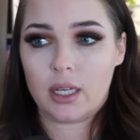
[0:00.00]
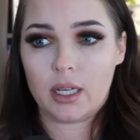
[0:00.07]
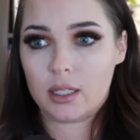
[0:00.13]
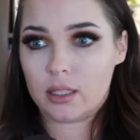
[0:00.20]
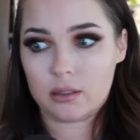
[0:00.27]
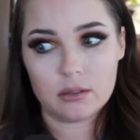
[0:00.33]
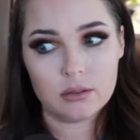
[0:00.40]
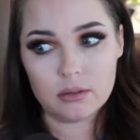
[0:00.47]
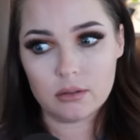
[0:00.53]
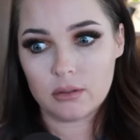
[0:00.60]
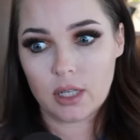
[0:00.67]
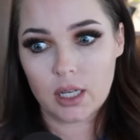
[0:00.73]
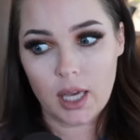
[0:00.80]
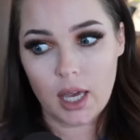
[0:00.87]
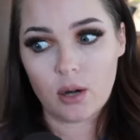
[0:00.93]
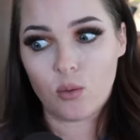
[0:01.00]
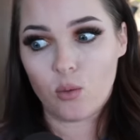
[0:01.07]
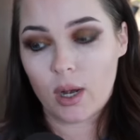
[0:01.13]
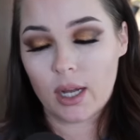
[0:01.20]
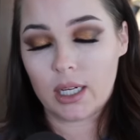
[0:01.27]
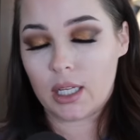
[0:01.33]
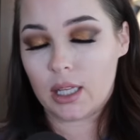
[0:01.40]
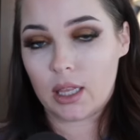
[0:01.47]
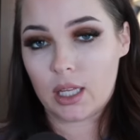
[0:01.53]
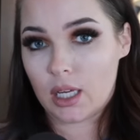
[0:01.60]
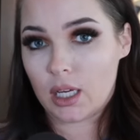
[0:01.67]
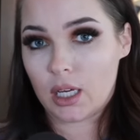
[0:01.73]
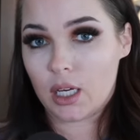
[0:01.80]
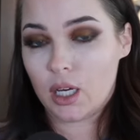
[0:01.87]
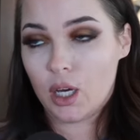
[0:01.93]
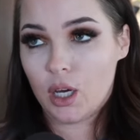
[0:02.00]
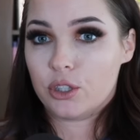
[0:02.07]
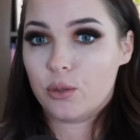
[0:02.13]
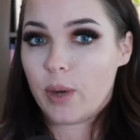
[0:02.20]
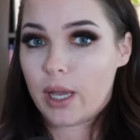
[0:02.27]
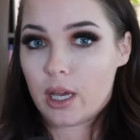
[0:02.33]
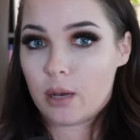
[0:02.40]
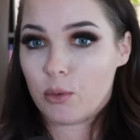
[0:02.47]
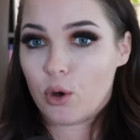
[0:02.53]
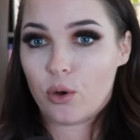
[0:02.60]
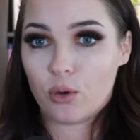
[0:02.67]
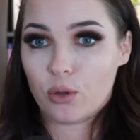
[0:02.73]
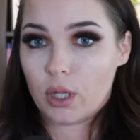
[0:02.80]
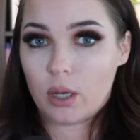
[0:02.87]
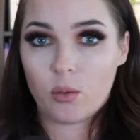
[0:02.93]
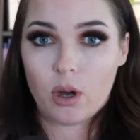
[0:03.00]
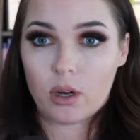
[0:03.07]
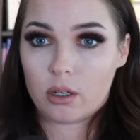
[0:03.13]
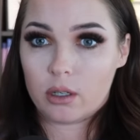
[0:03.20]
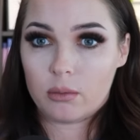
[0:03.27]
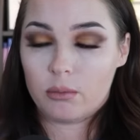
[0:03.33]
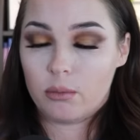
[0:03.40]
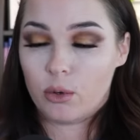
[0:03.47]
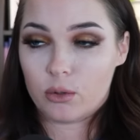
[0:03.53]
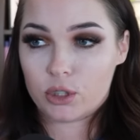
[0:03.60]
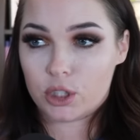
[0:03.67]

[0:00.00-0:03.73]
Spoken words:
Like, again, what in the 2 a.m. holy water